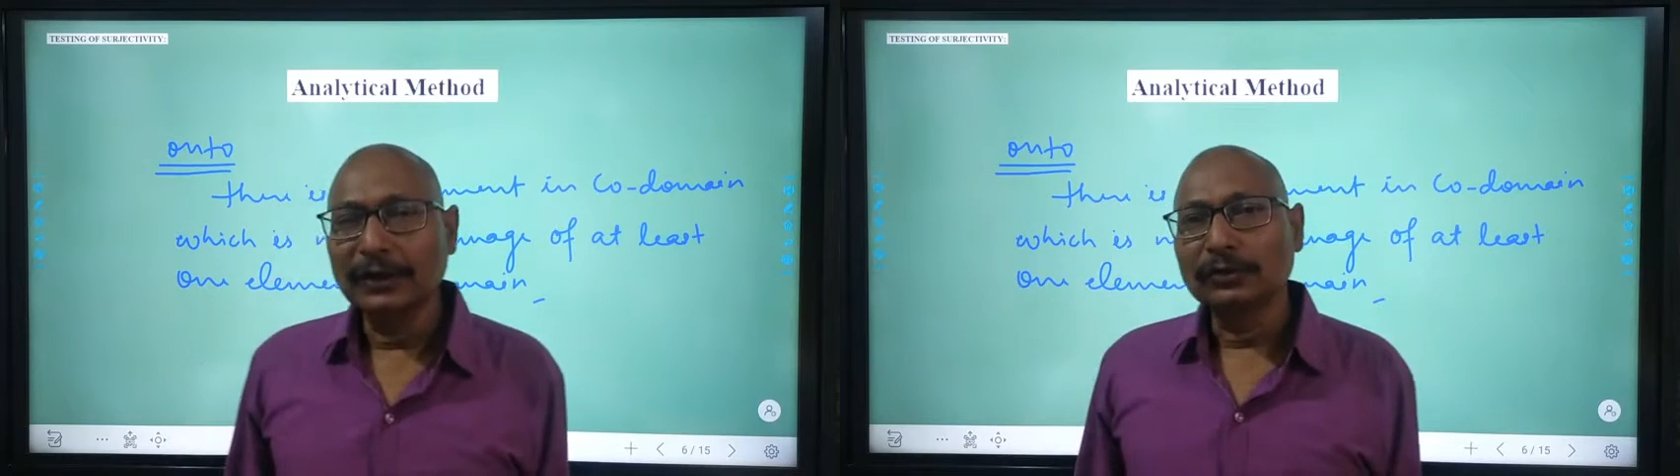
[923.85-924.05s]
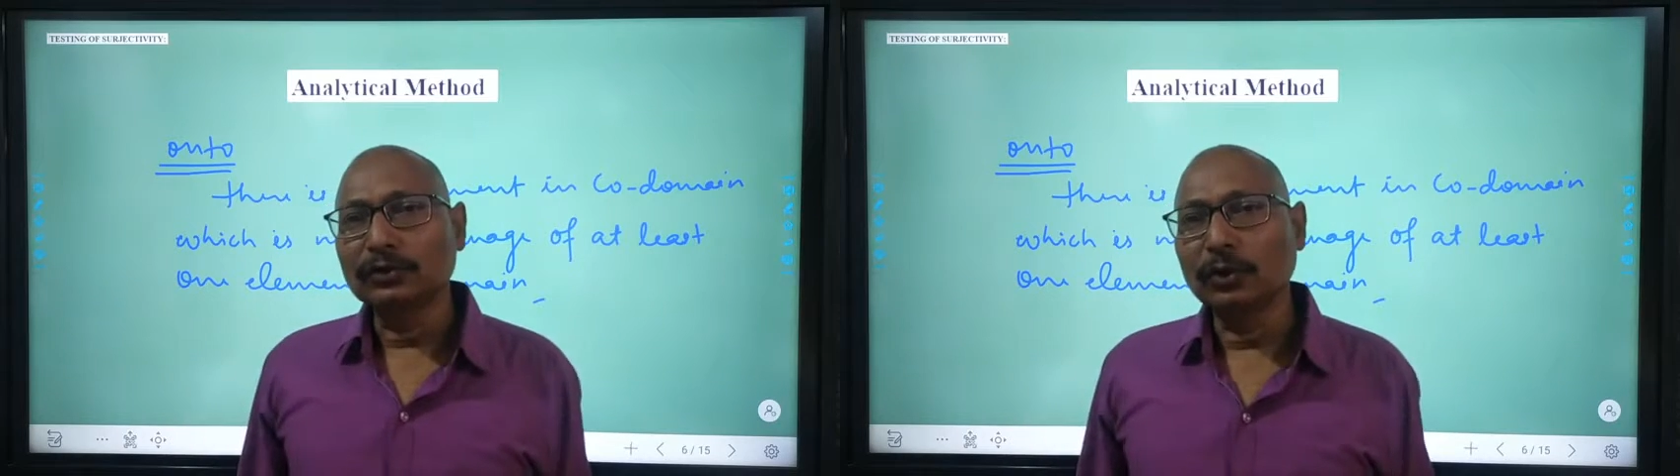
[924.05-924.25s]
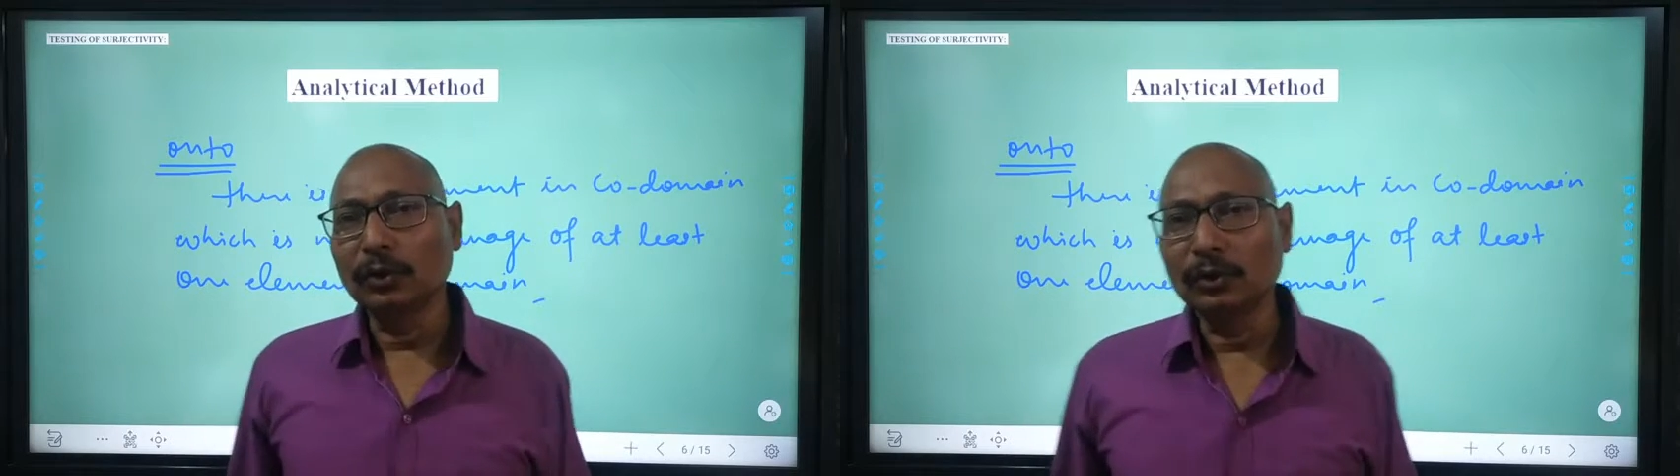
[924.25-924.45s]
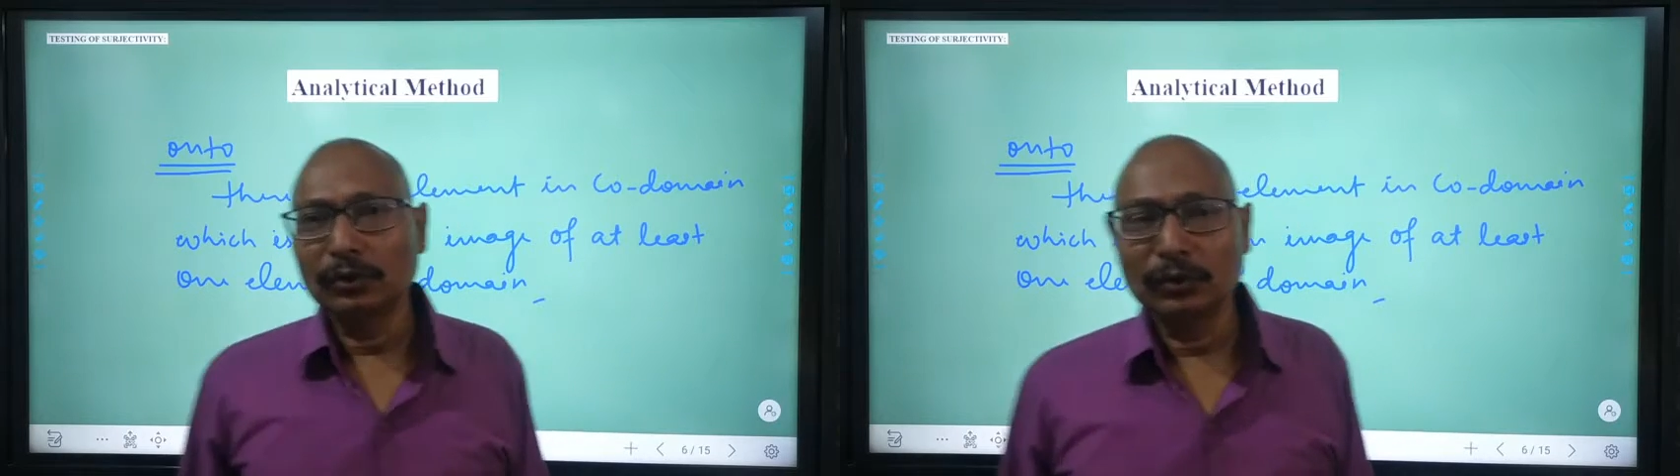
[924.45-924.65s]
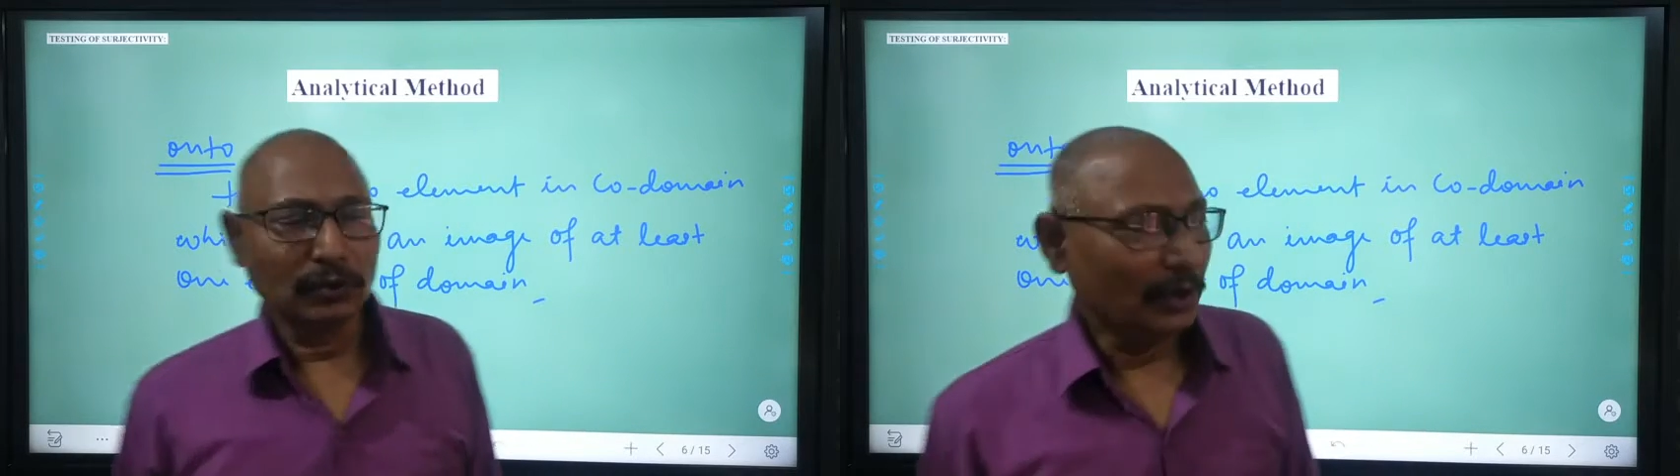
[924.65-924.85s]
So,
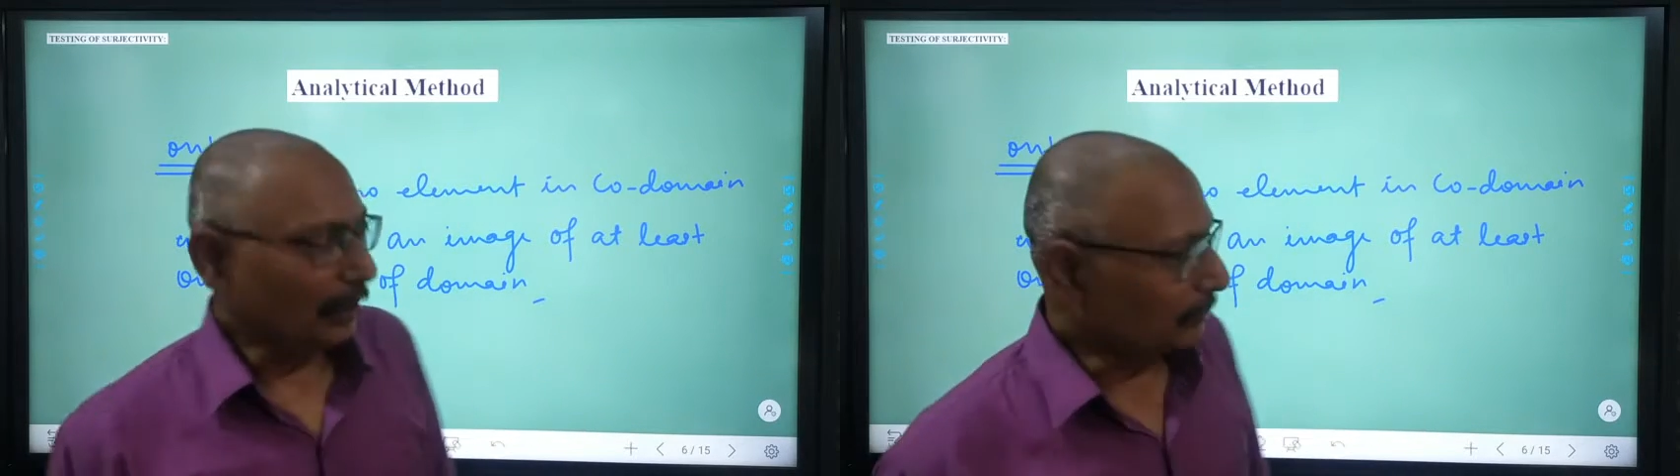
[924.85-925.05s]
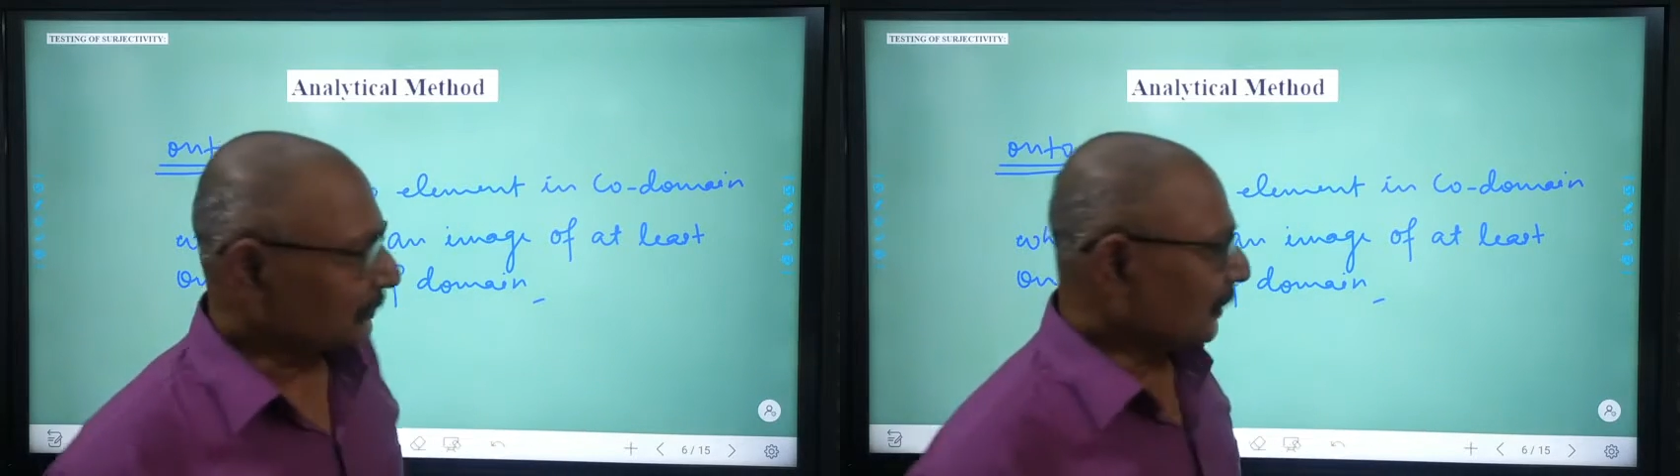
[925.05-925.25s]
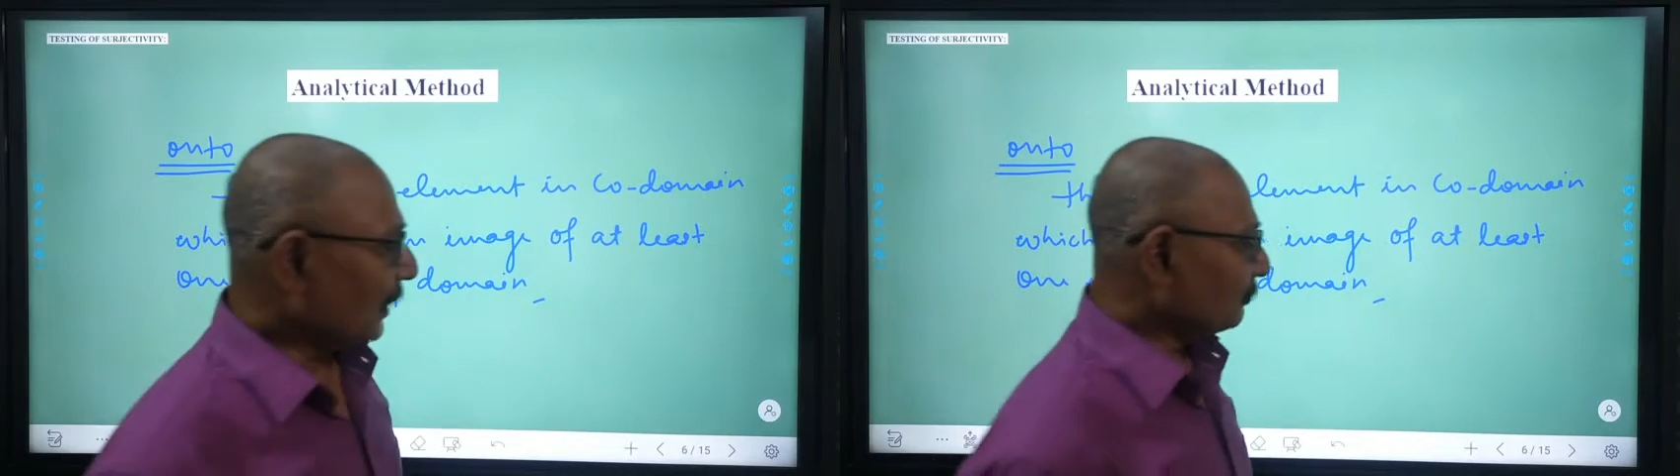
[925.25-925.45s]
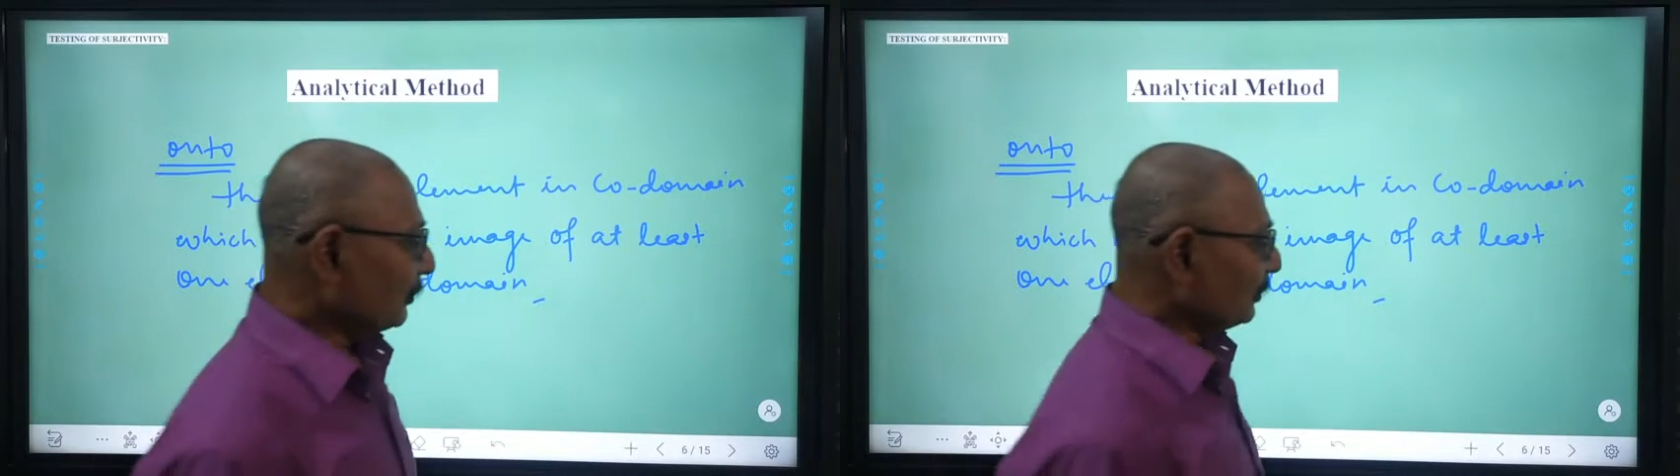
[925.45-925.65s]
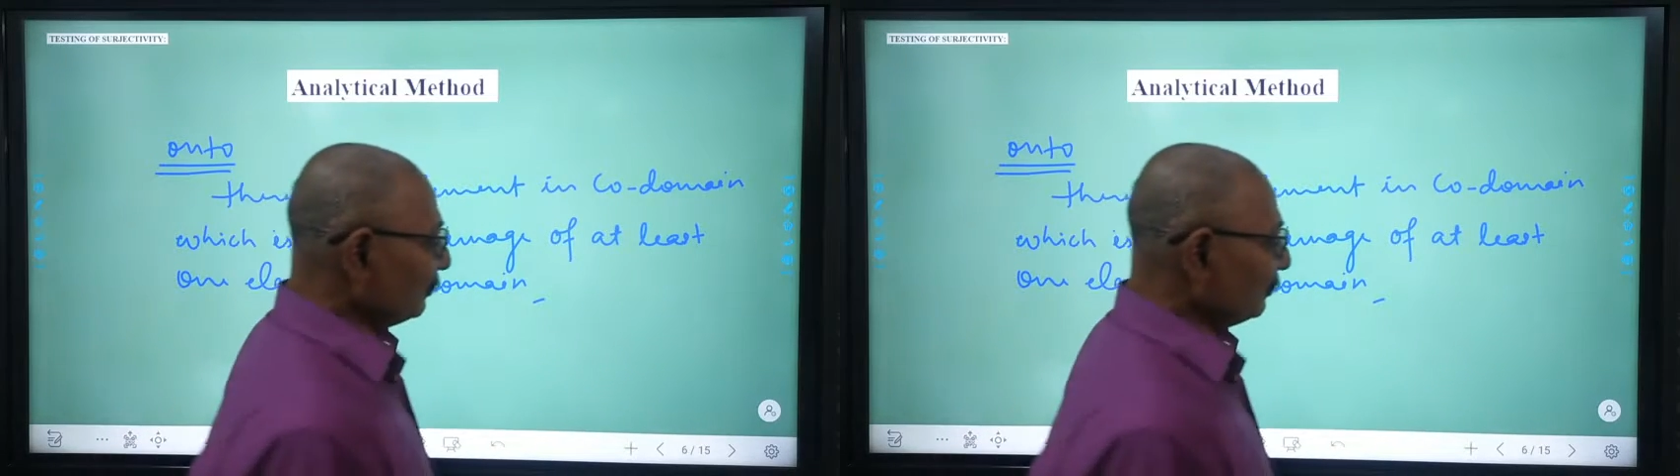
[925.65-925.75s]
having that one,